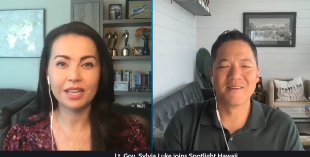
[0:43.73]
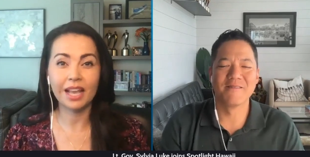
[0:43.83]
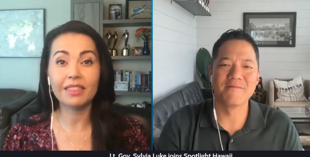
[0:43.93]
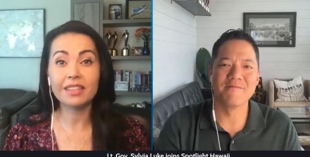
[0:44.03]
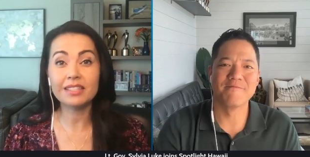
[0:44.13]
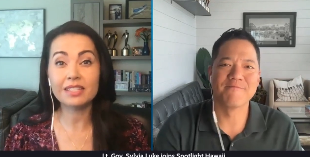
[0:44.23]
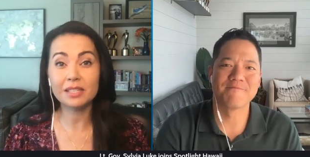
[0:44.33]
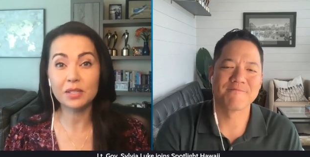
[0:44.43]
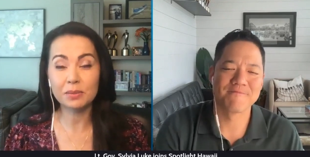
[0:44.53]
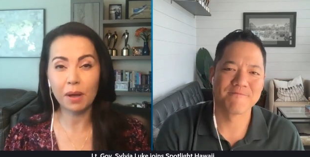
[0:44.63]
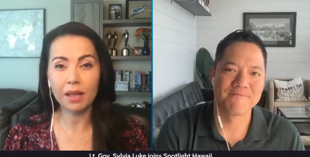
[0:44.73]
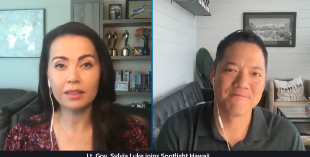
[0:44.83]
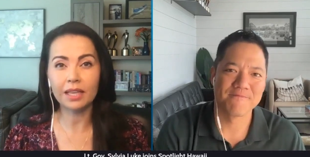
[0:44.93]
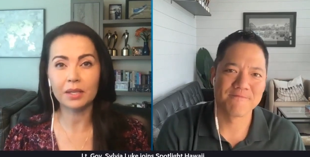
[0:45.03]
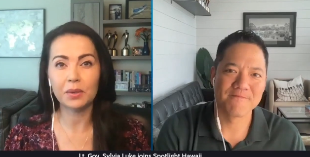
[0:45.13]
Speaker 1: and this is
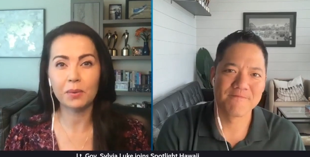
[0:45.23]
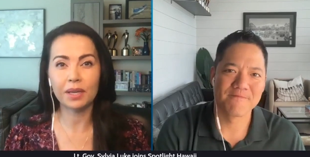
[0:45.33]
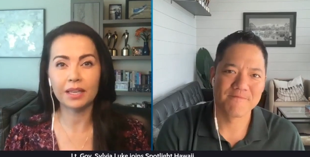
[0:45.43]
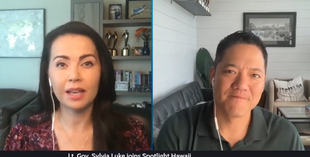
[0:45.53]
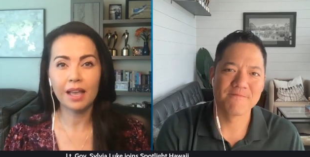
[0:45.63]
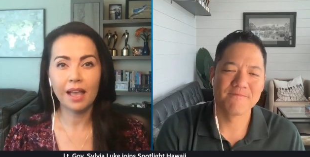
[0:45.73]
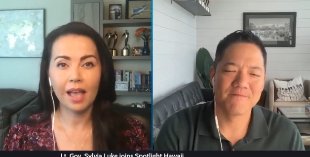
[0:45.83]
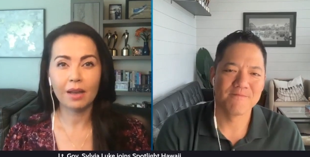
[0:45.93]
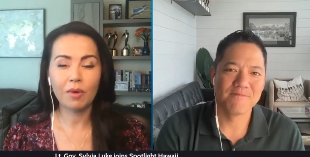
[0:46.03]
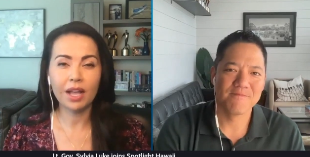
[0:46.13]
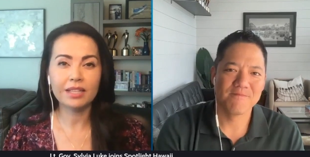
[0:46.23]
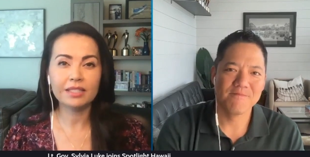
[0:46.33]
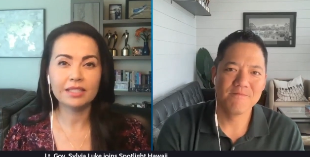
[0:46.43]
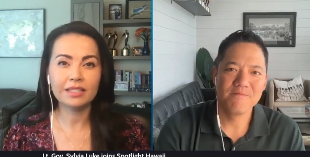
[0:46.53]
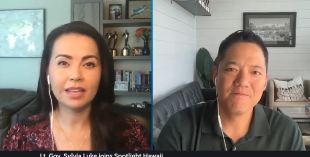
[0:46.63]
Spotlight Hawaii. And Ryan,
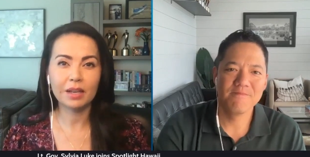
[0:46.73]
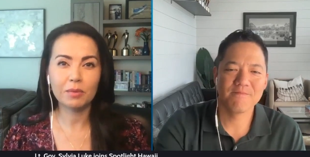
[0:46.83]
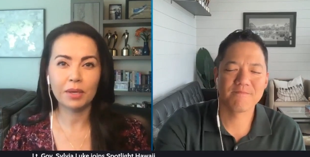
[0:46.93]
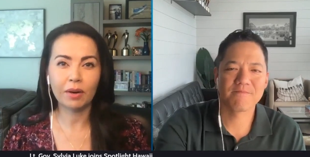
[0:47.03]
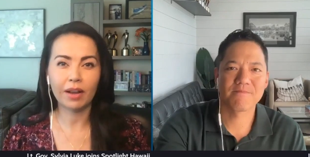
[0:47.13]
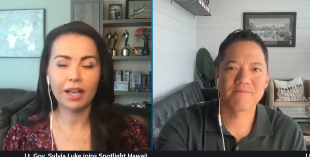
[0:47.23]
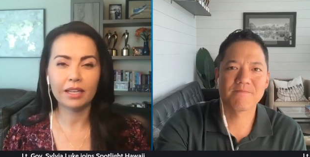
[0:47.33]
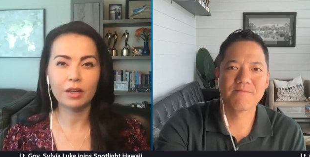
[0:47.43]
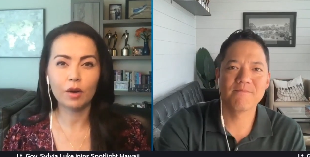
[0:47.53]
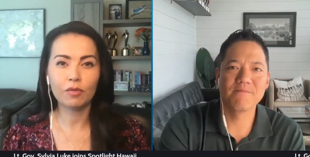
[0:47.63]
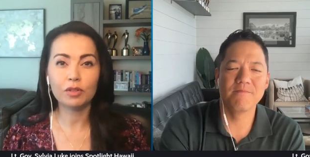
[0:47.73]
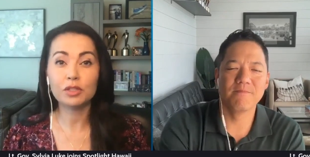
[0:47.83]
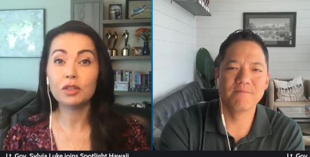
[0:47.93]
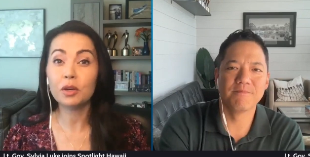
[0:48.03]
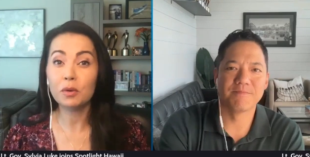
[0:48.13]
today we are heading over
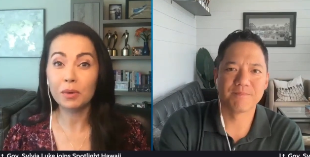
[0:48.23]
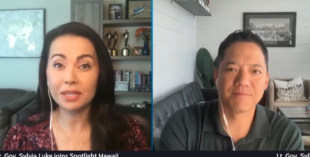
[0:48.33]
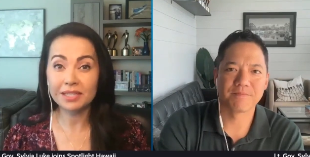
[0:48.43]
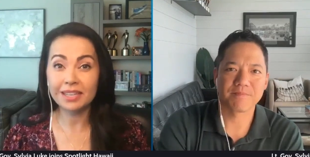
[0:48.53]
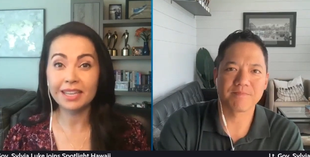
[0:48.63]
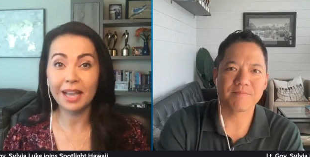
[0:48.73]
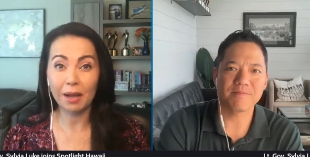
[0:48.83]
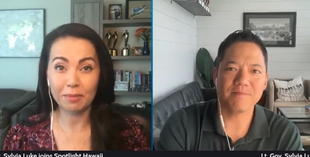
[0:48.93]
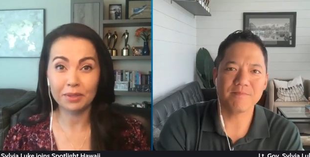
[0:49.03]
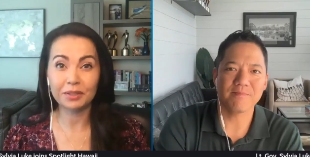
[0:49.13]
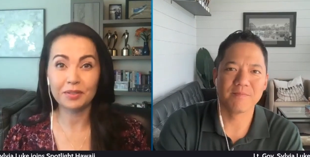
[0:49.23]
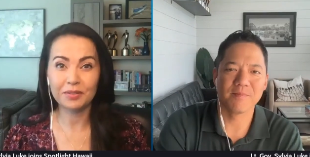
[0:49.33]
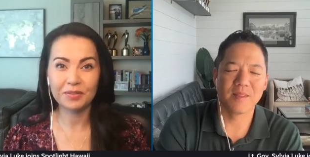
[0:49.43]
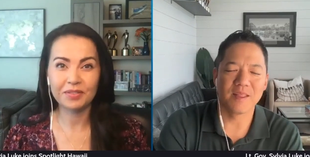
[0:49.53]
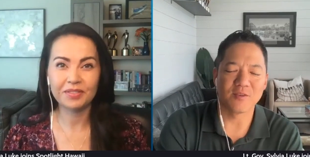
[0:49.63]
to the Hawaii State Capitol.
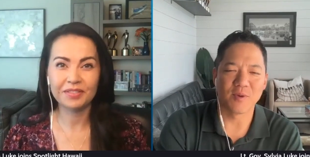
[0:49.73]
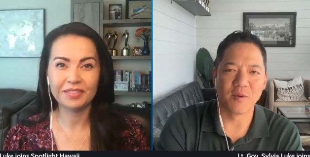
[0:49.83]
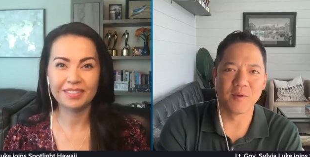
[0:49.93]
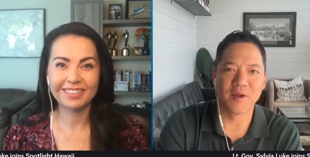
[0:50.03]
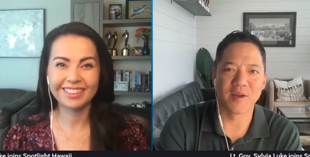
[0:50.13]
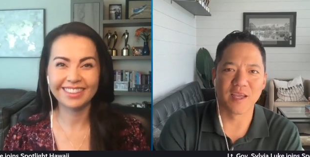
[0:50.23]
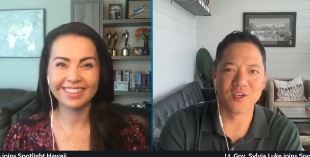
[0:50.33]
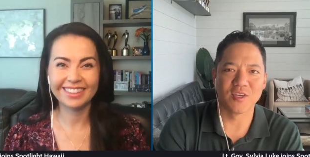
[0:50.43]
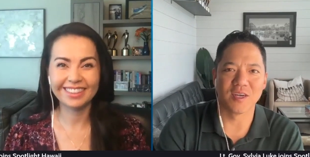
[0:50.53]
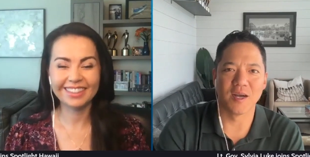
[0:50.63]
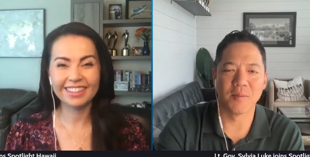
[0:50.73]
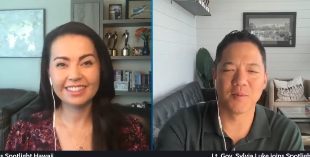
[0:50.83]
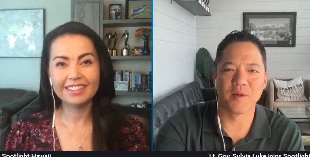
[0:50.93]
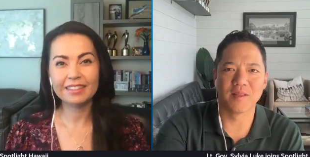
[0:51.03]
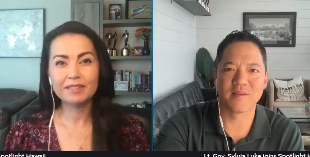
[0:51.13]
Speaker 2: That's right. We are catching up
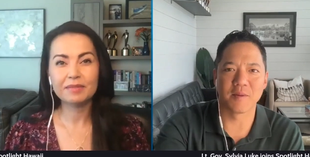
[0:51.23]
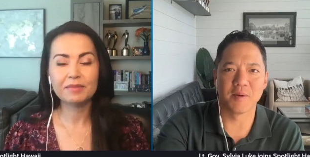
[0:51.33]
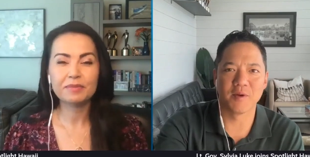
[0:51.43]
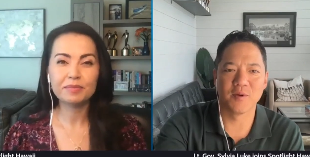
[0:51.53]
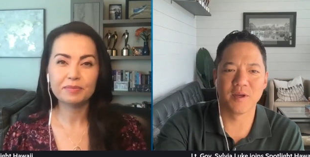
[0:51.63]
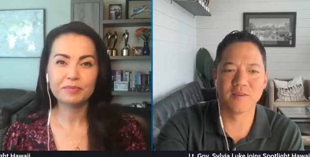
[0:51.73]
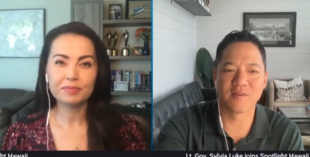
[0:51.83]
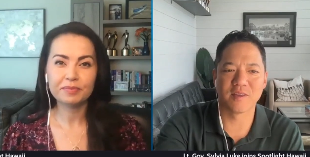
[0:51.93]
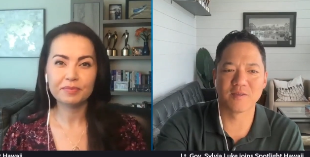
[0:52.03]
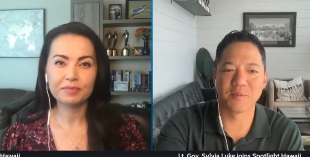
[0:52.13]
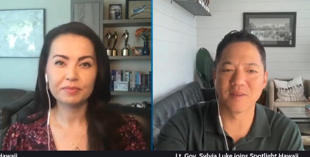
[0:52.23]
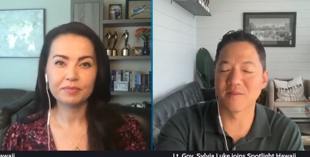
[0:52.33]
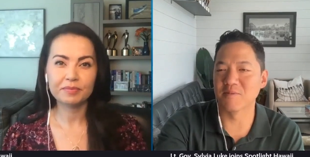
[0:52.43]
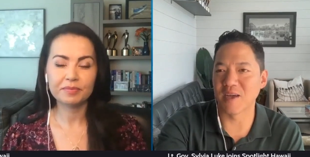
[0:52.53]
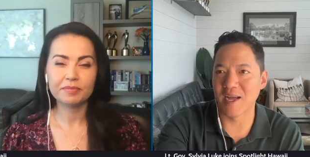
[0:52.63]
with someone who has spent
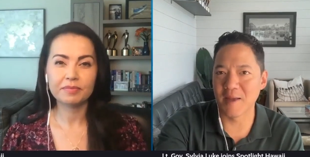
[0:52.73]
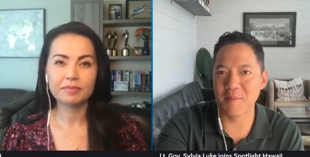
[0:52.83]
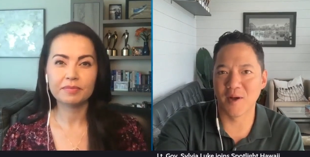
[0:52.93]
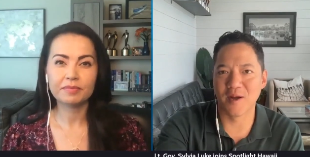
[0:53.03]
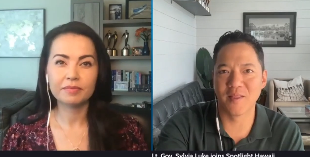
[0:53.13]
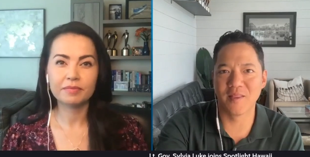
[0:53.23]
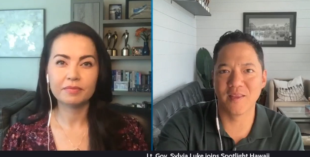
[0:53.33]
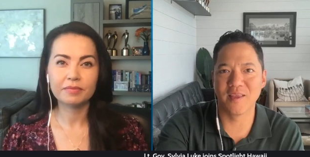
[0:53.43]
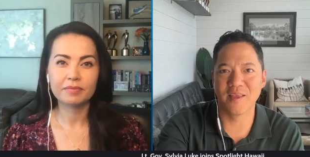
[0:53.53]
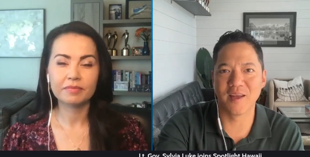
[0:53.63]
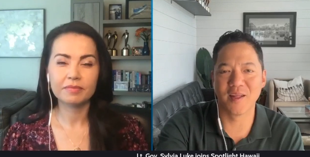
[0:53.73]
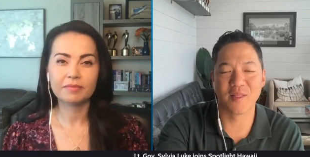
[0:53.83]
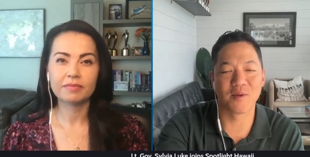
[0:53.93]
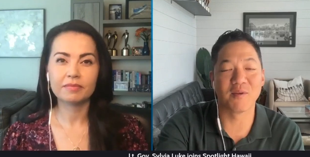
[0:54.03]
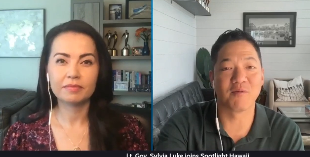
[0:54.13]
some time on the uh,
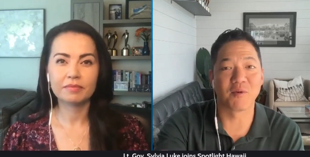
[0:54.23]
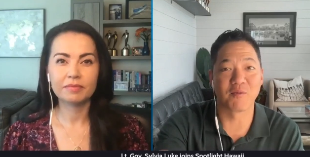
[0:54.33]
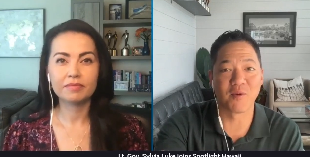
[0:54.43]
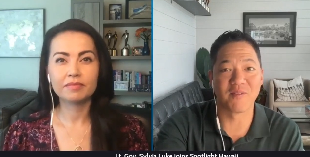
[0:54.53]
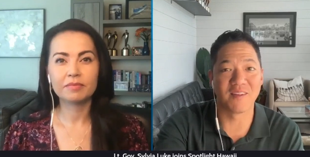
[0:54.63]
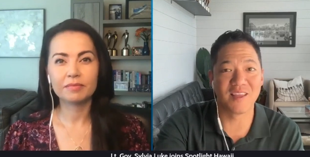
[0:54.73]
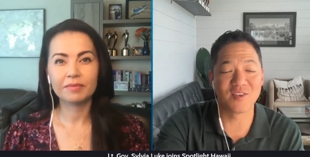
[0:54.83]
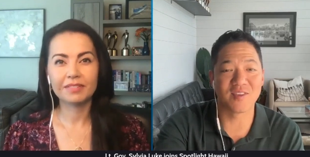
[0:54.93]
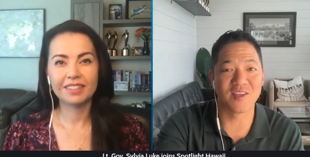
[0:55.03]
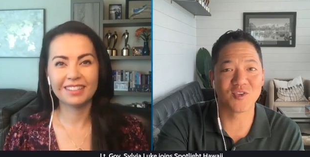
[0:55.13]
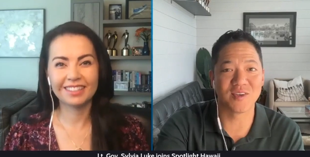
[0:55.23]
third and fourth floor of the legislature and